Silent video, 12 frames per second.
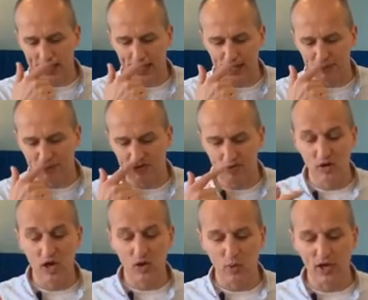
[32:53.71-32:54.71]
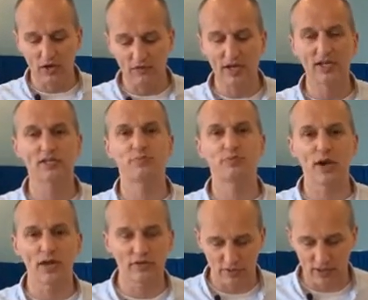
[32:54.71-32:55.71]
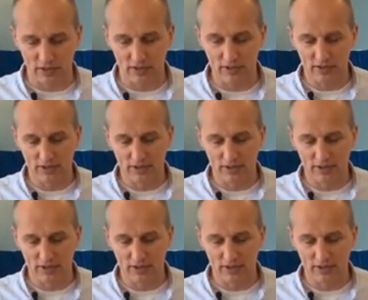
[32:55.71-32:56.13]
Hebrew, one of his brethren.